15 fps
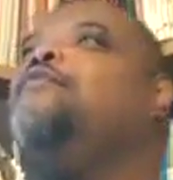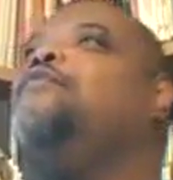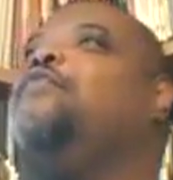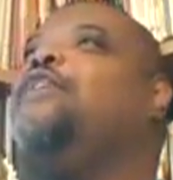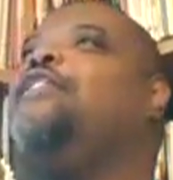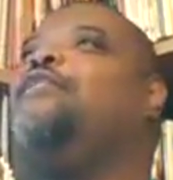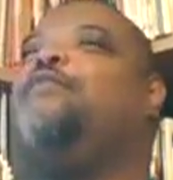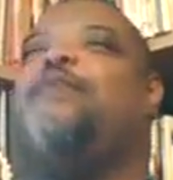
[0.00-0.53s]

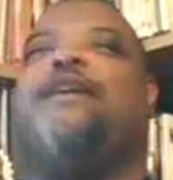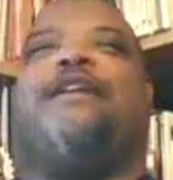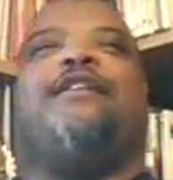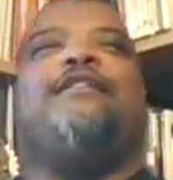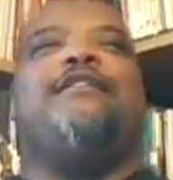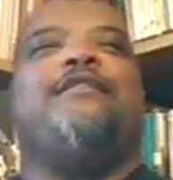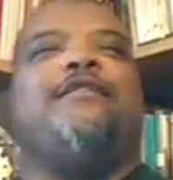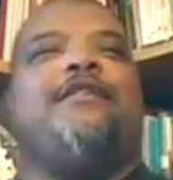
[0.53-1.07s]
wind speed,
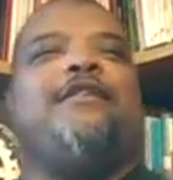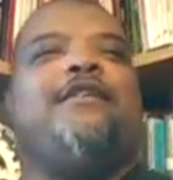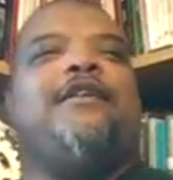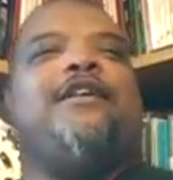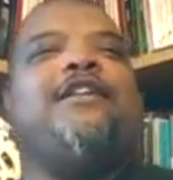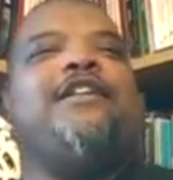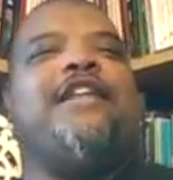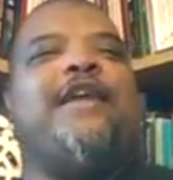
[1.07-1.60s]

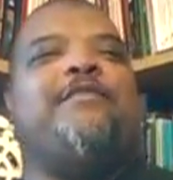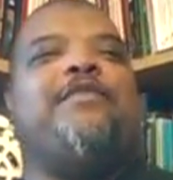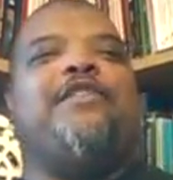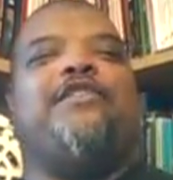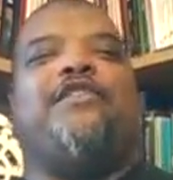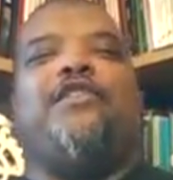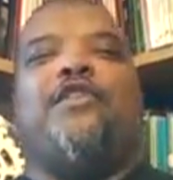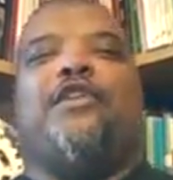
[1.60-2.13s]
depth
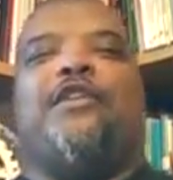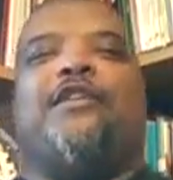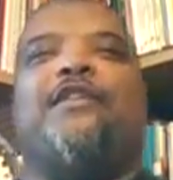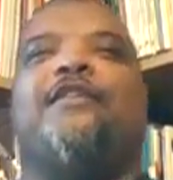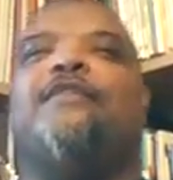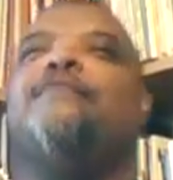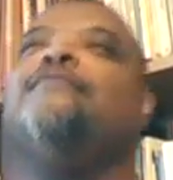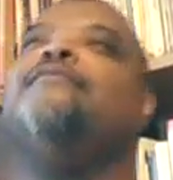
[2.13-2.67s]
is good,
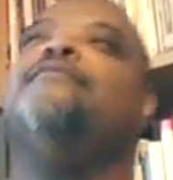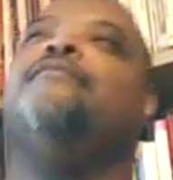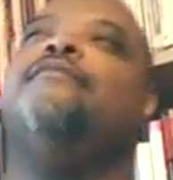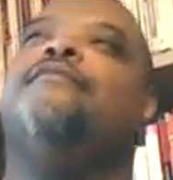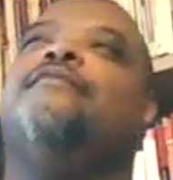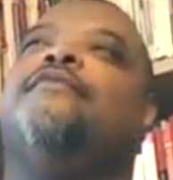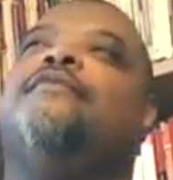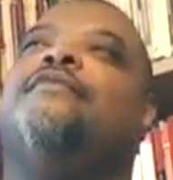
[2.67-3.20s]

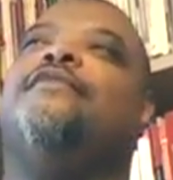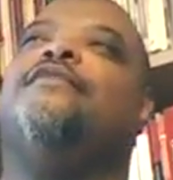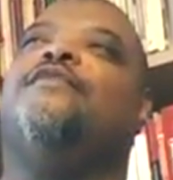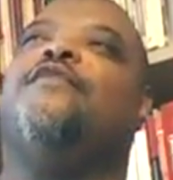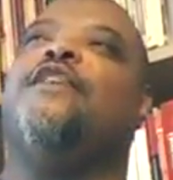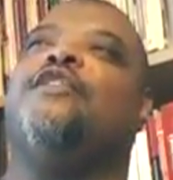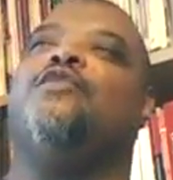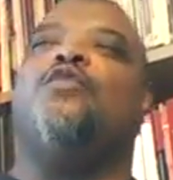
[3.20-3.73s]

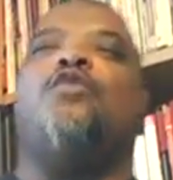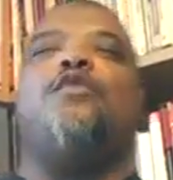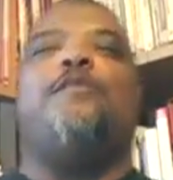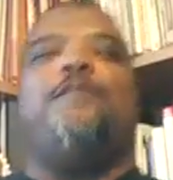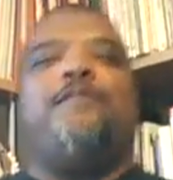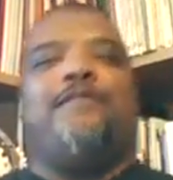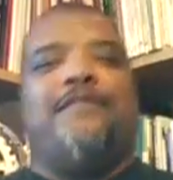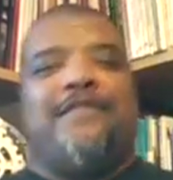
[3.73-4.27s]
feels warm.